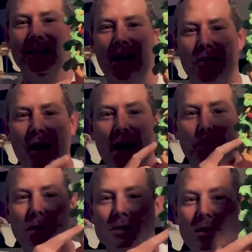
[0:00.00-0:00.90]
That it
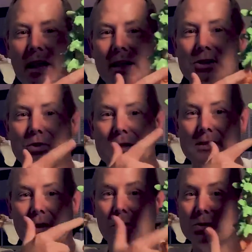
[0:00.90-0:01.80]
puts a lot of stress
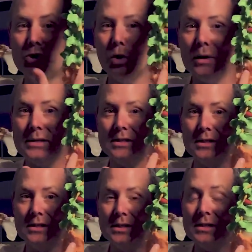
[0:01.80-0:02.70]
on those joints and
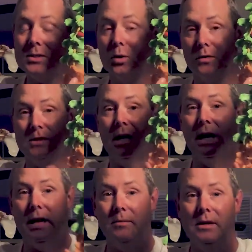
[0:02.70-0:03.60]
the disc over time.